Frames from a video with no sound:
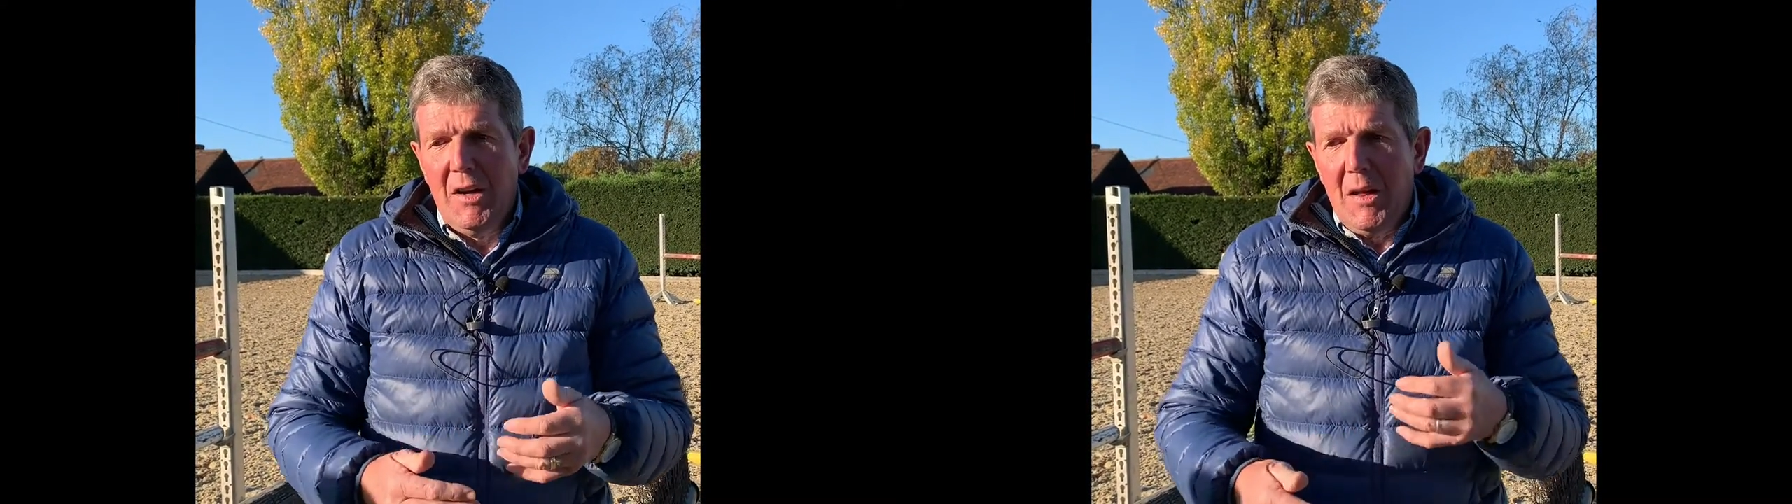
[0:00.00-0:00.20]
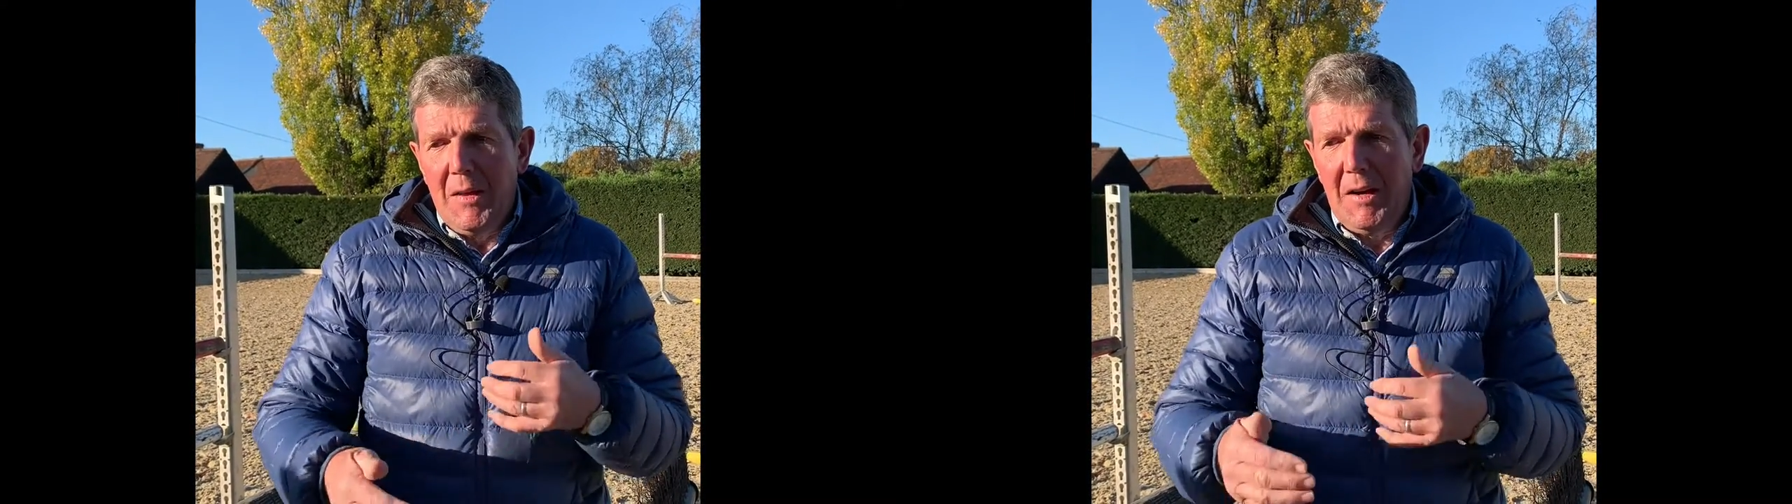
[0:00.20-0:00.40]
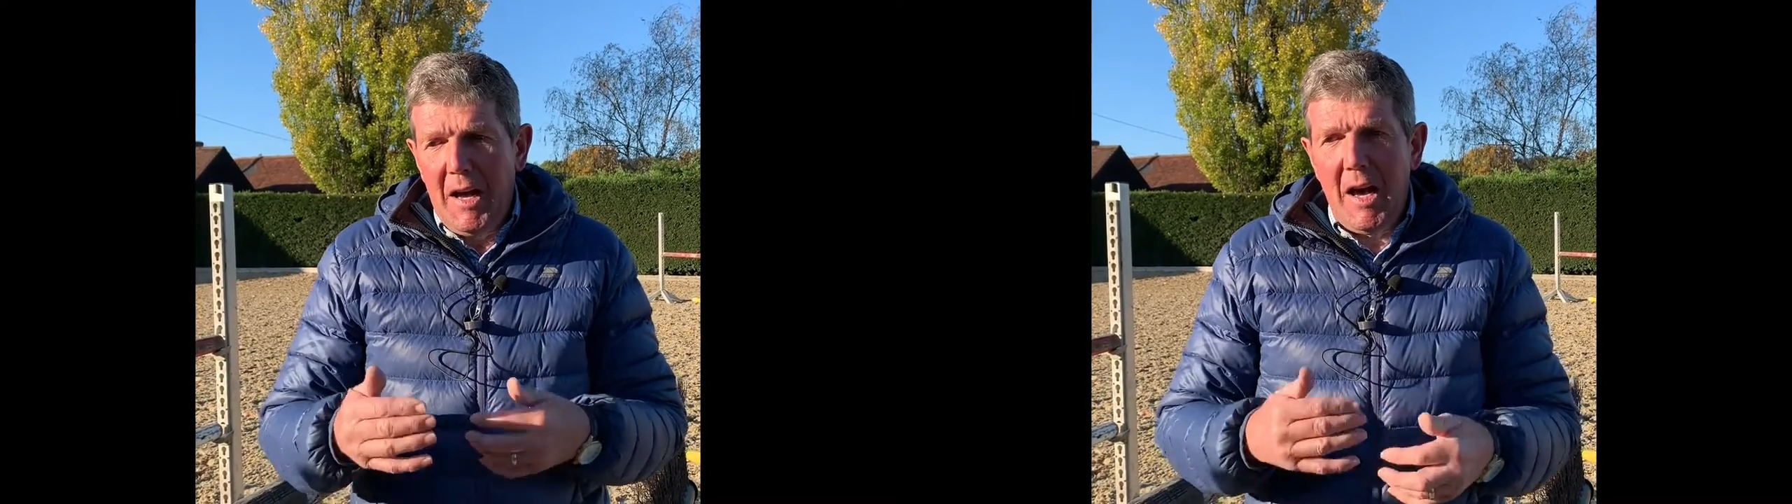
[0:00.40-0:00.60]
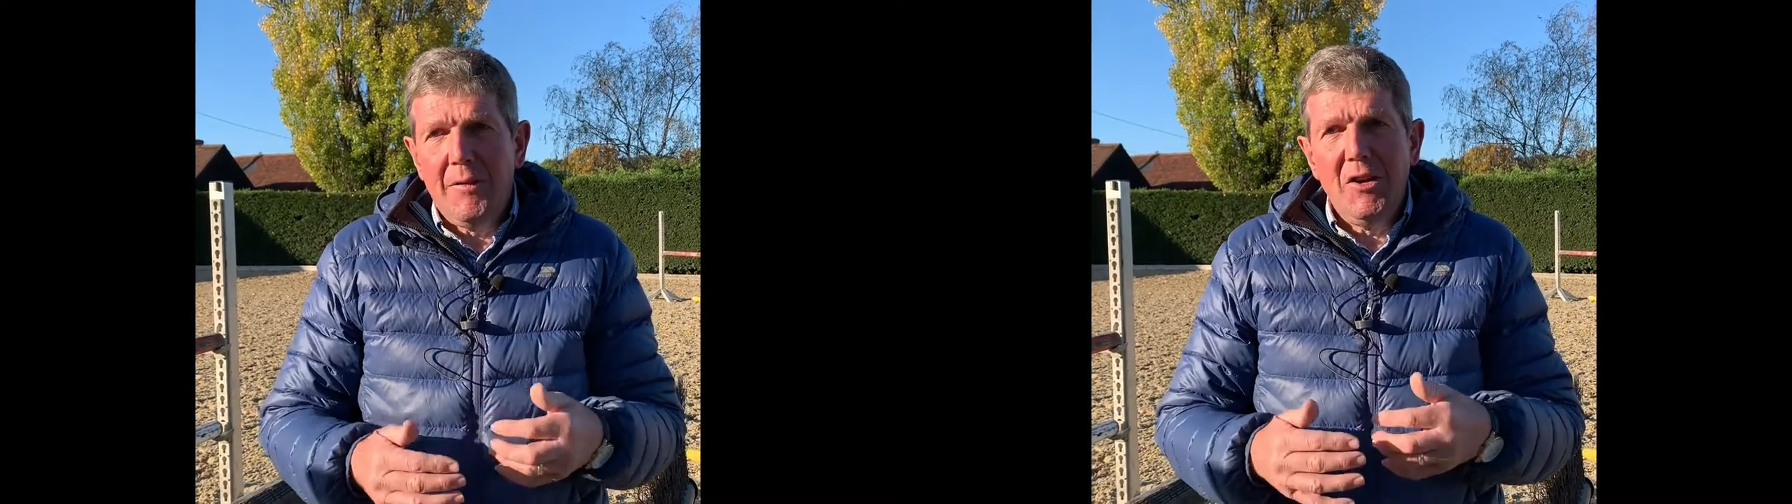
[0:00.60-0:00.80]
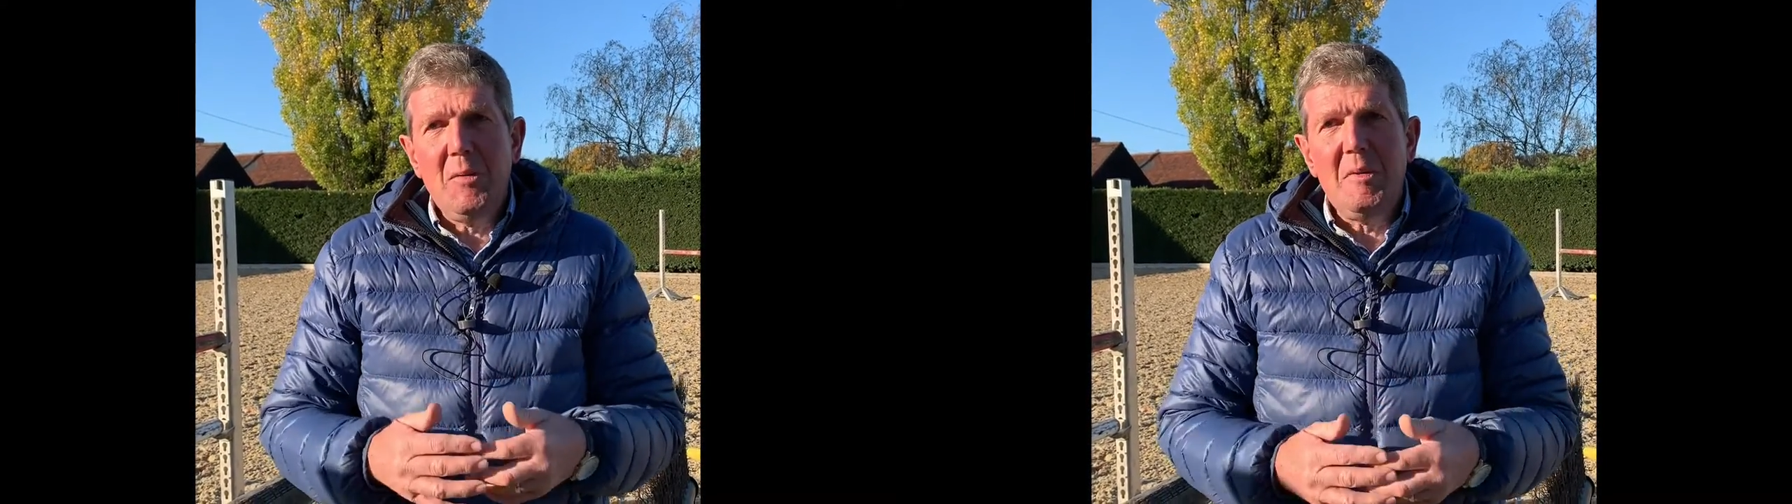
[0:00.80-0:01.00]
that have
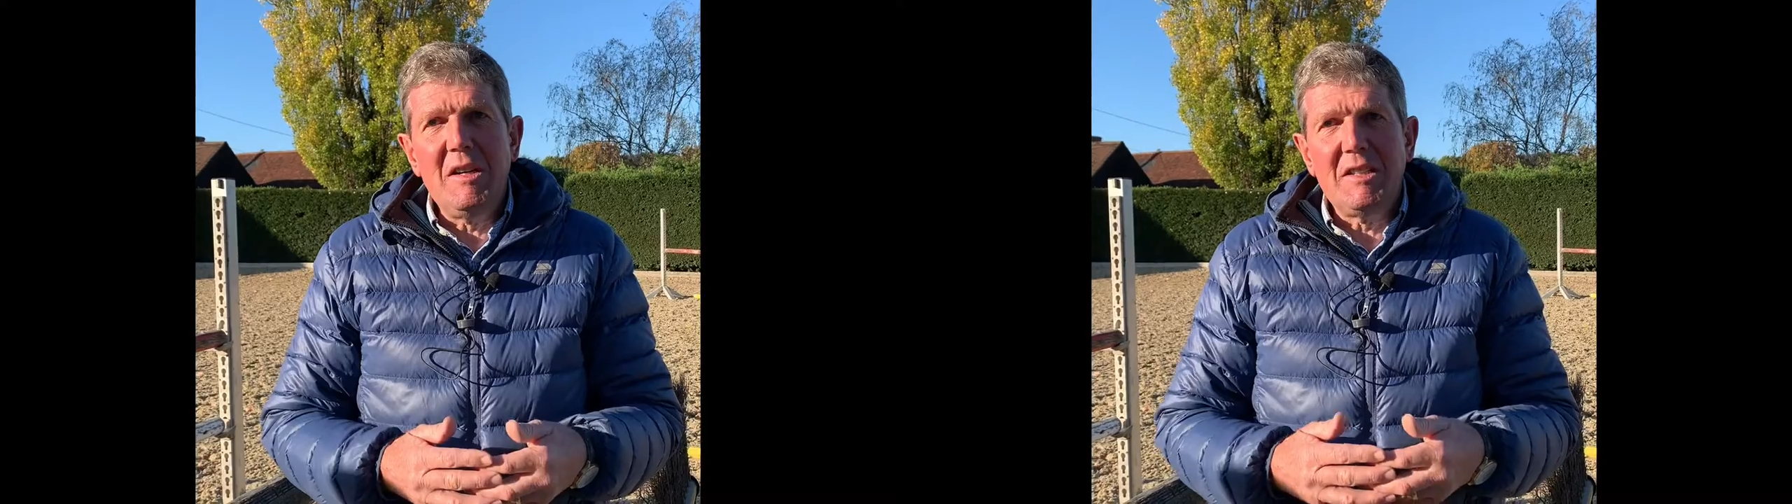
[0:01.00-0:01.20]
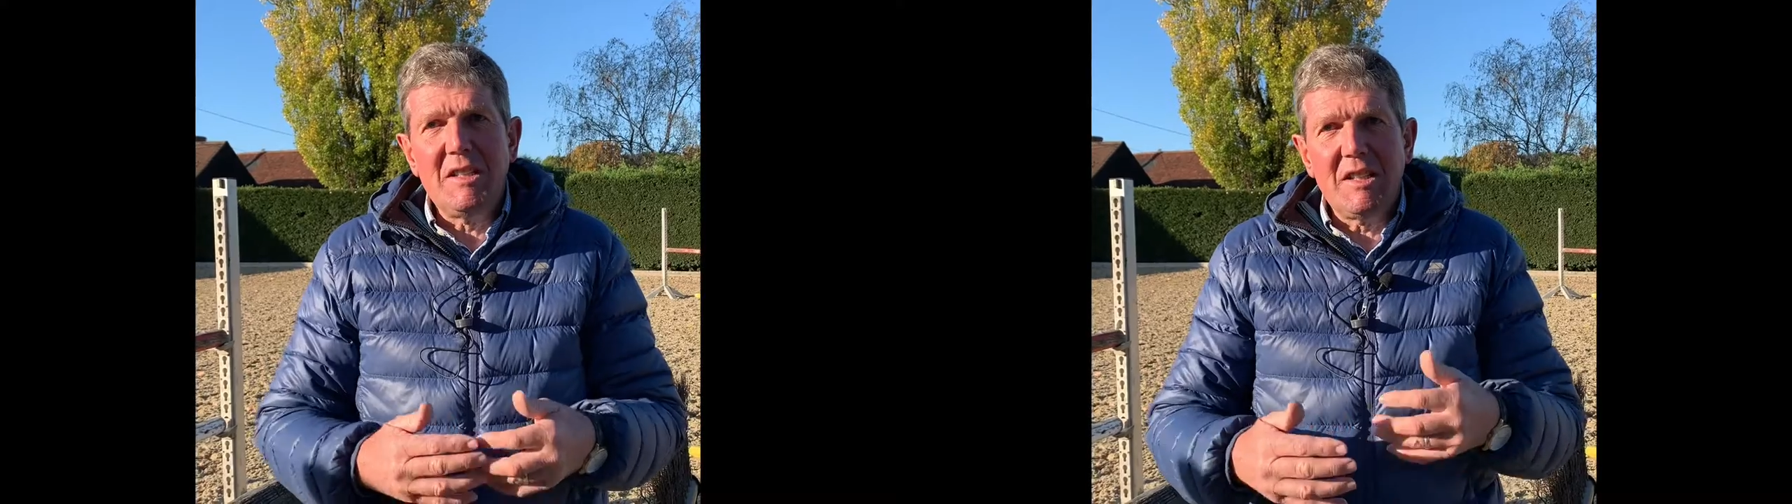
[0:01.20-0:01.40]
an ability to